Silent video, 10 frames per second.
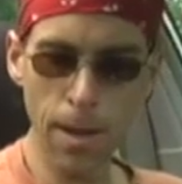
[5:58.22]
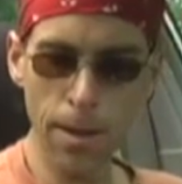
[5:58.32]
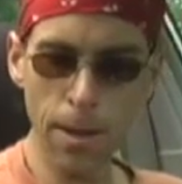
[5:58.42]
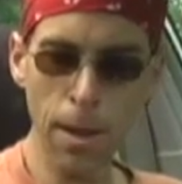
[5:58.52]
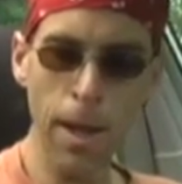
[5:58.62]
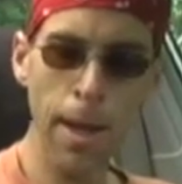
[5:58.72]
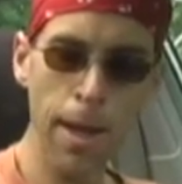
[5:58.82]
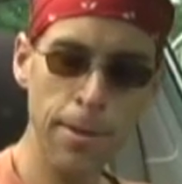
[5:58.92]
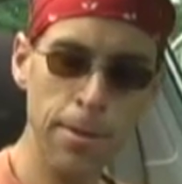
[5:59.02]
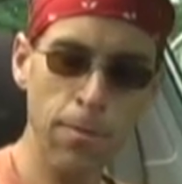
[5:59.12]

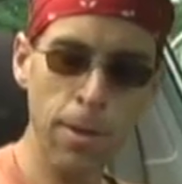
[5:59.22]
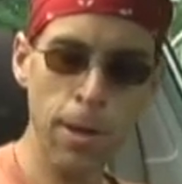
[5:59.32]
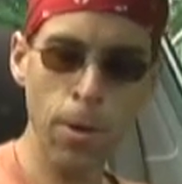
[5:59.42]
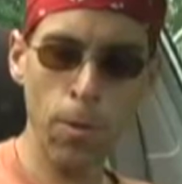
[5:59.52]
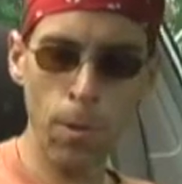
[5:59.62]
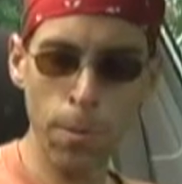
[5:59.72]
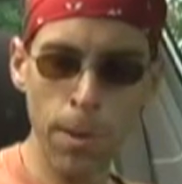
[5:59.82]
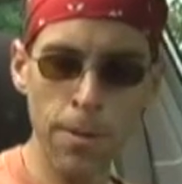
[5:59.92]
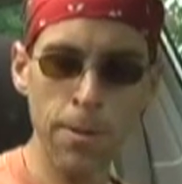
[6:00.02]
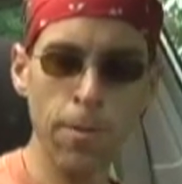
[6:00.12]
Last video
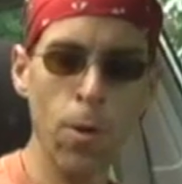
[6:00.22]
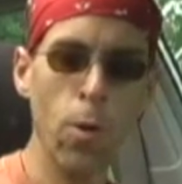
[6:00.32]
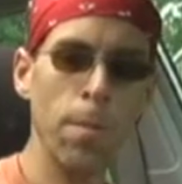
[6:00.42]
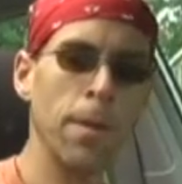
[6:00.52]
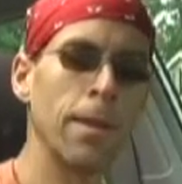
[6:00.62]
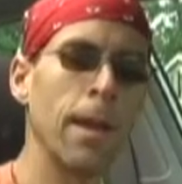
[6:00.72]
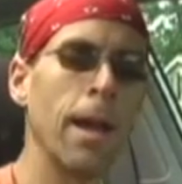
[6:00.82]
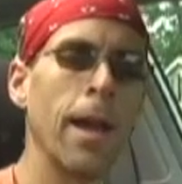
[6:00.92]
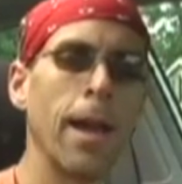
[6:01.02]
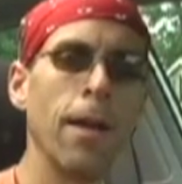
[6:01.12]
piece of equipment that
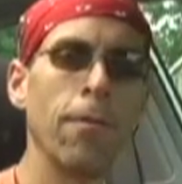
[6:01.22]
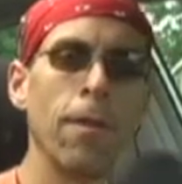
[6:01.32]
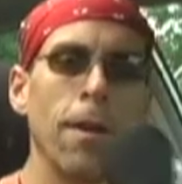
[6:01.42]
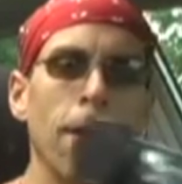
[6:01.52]
I have,